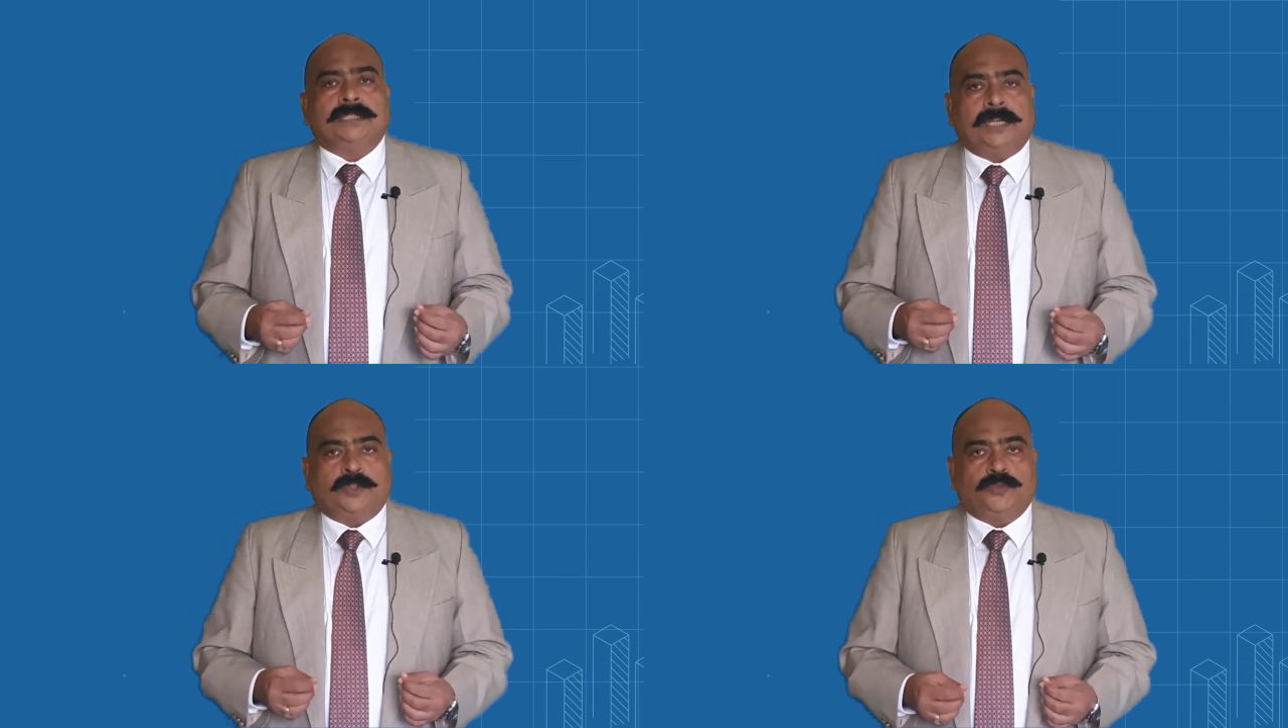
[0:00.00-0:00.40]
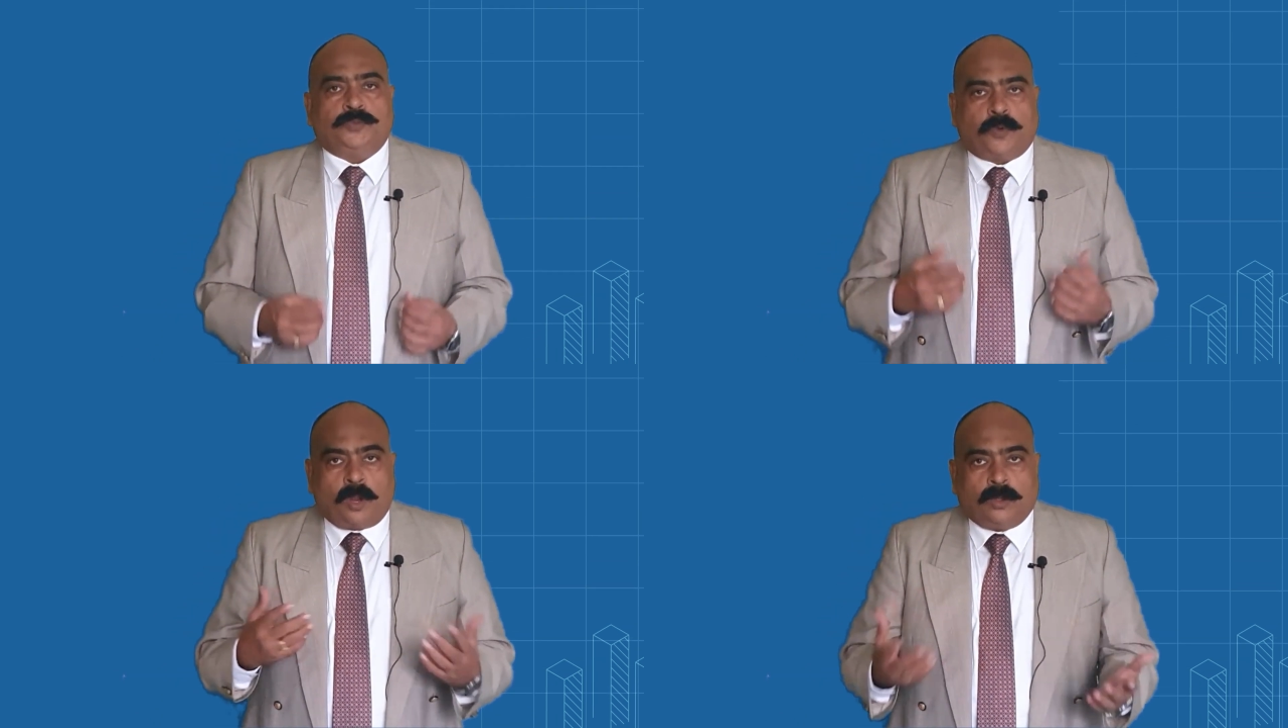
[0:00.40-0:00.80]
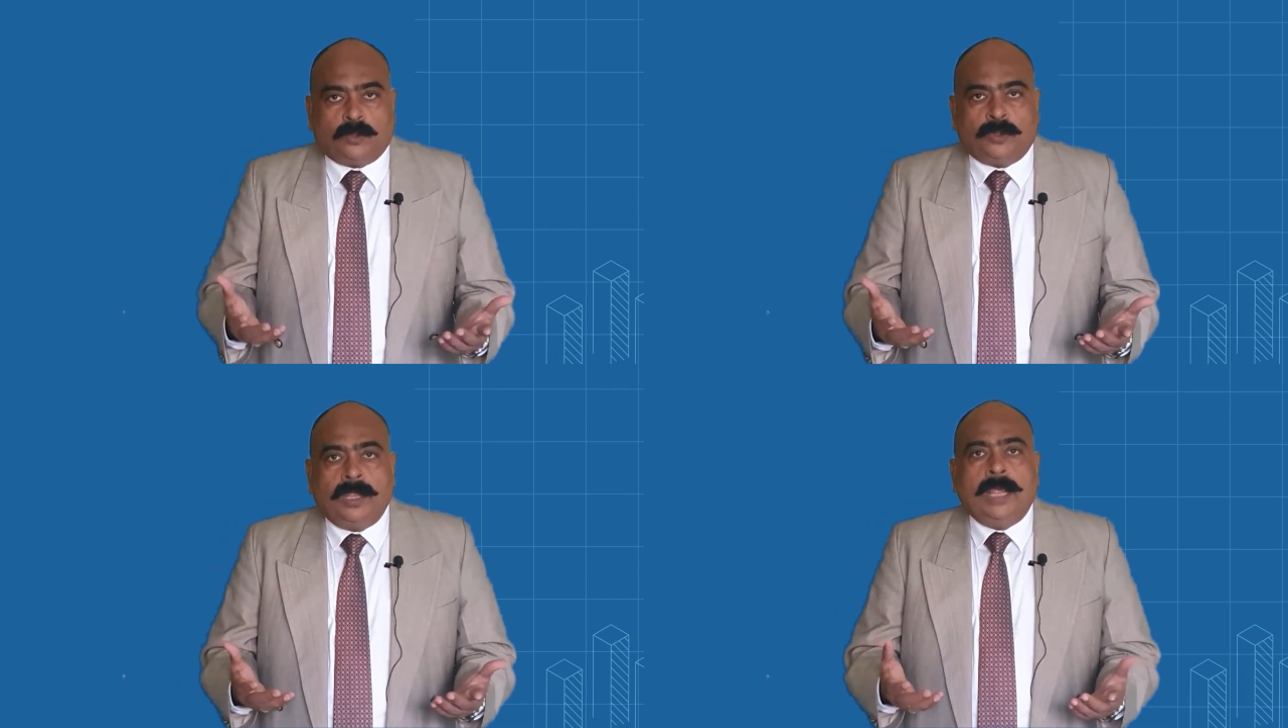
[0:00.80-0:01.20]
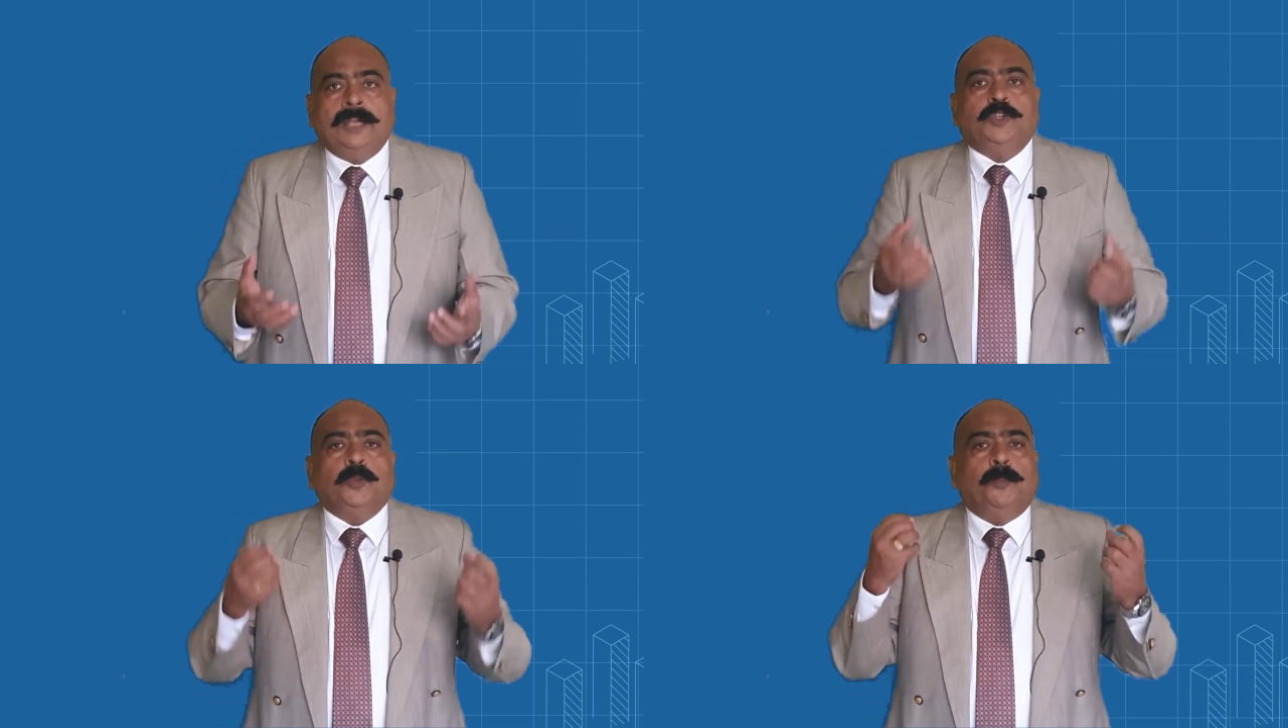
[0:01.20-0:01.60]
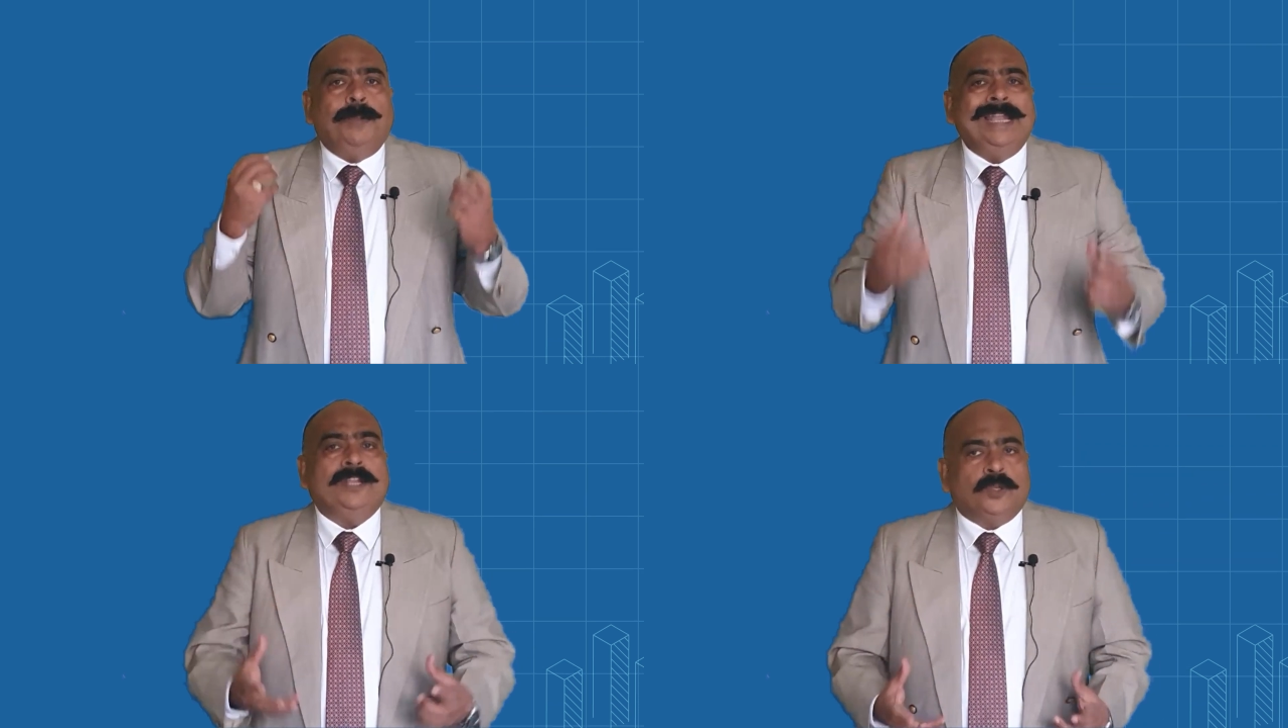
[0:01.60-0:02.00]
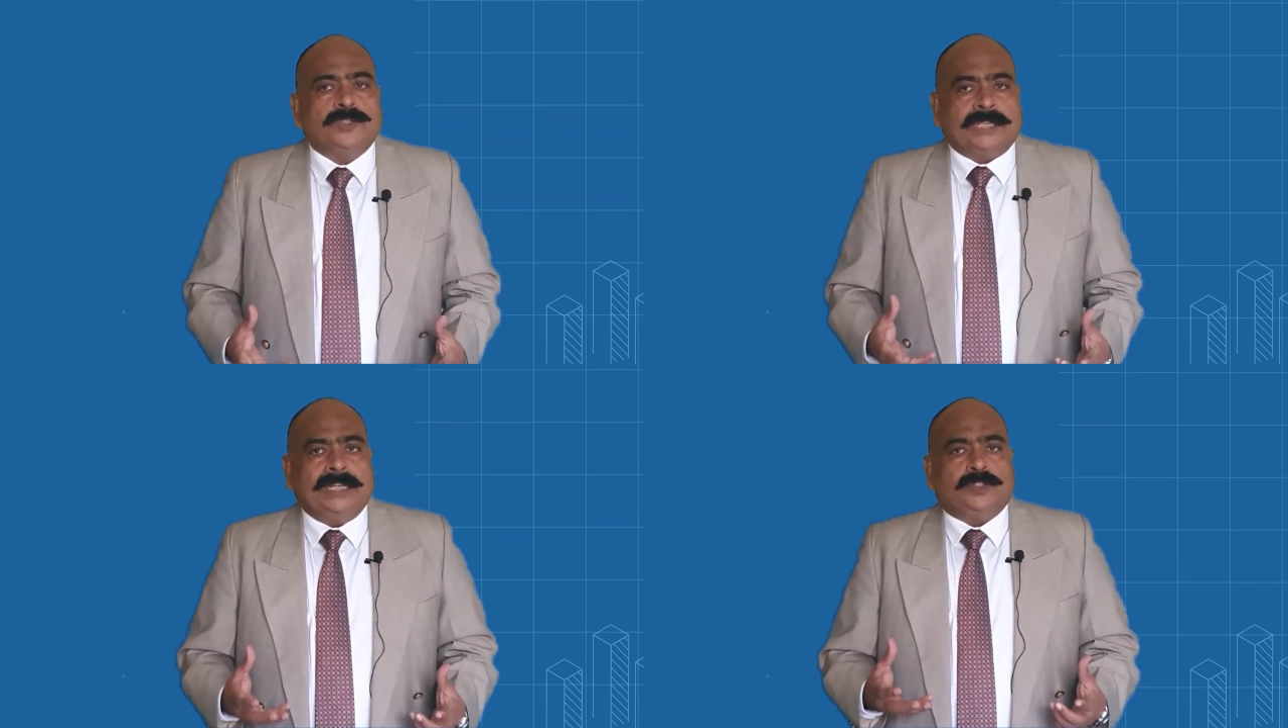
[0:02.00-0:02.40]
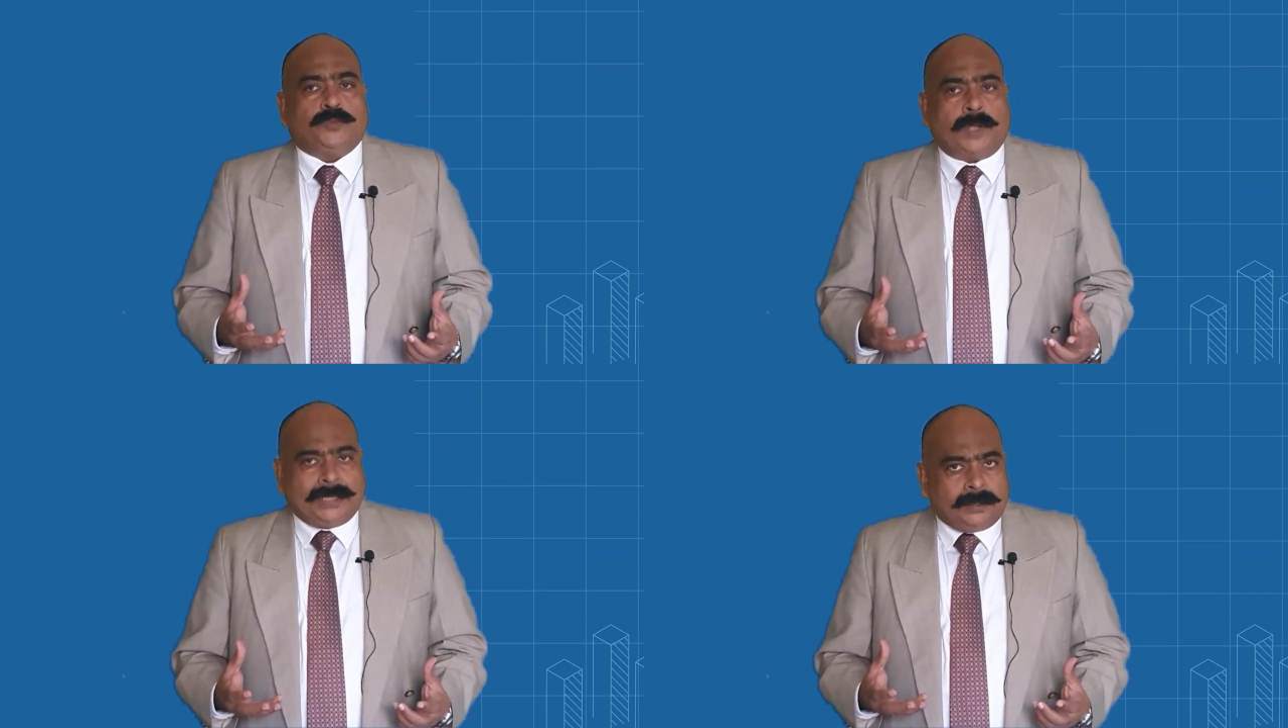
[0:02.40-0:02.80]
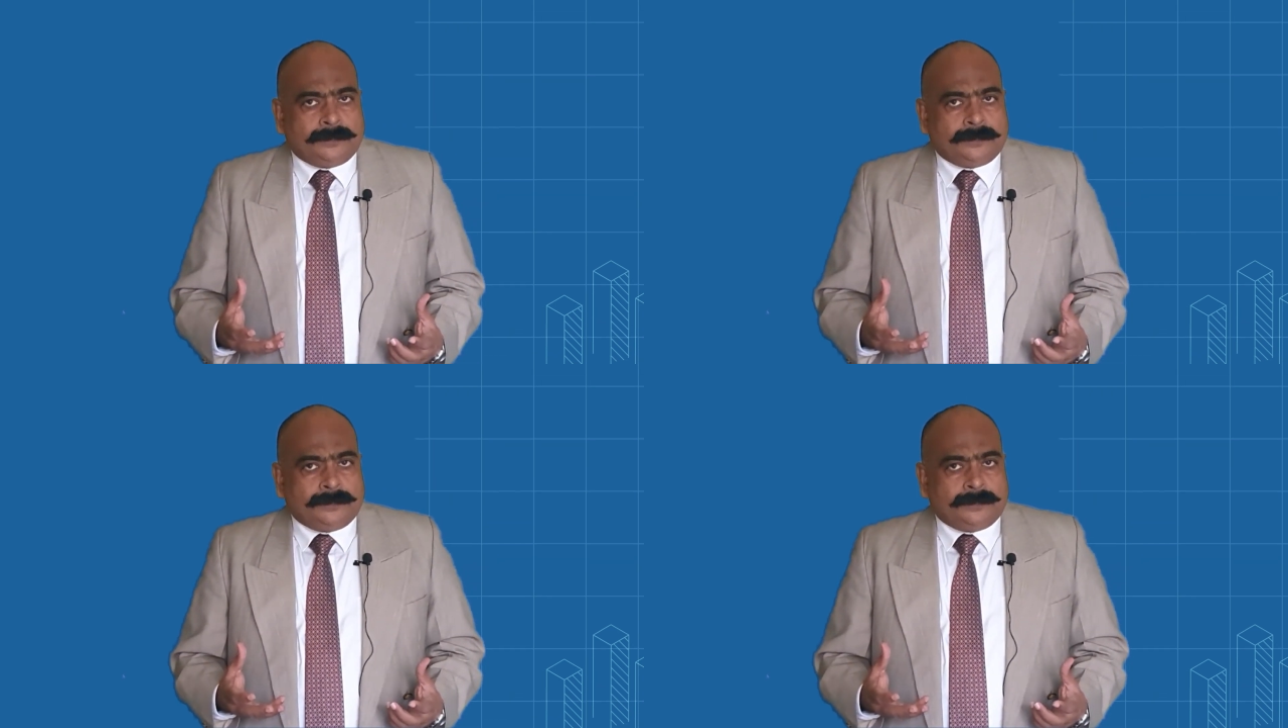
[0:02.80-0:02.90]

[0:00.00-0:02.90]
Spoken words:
that you follow to build your sales funnel.